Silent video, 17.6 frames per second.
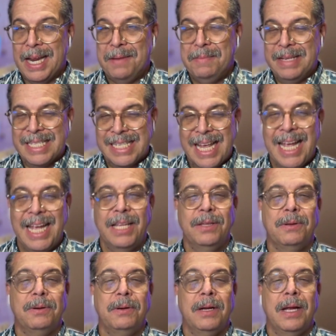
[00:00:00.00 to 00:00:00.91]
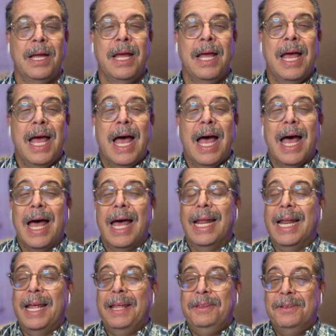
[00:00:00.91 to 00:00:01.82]
name is Hector,
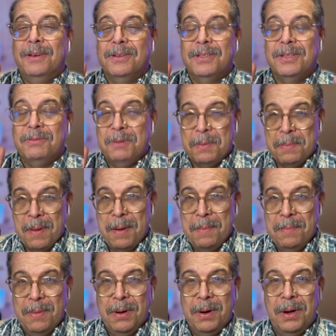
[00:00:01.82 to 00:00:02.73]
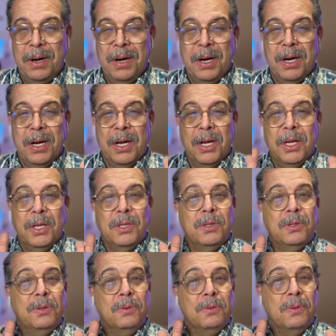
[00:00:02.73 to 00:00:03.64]
and just remember
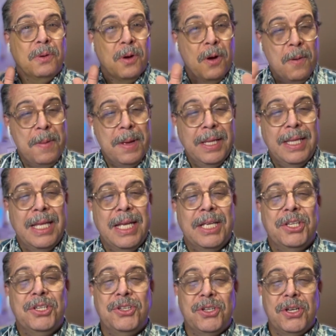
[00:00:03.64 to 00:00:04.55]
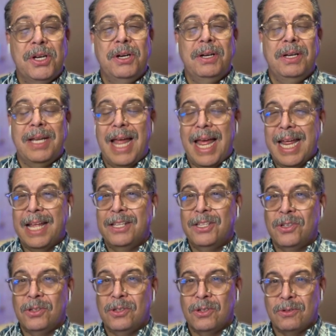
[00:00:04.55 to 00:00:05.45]
to comment, share, like,
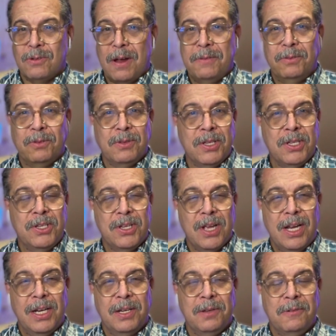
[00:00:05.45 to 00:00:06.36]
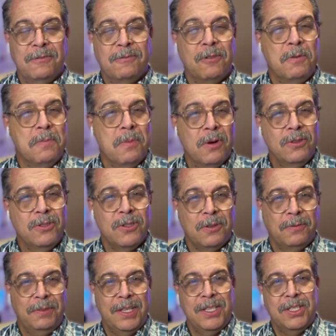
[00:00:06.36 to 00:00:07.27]
and subscribe to the channel for most
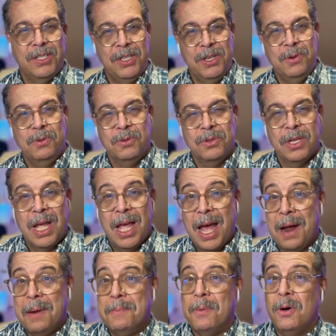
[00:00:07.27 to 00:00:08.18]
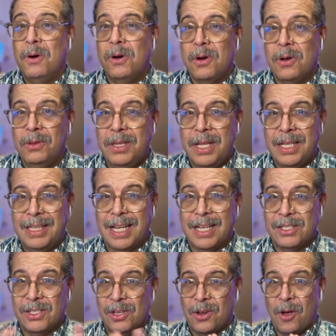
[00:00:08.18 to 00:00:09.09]
of this news and more content
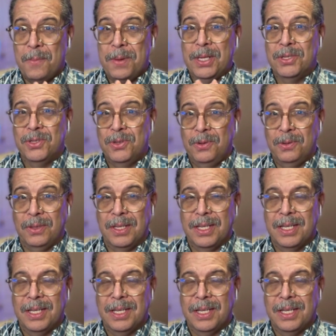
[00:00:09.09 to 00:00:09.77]
that's coming soon.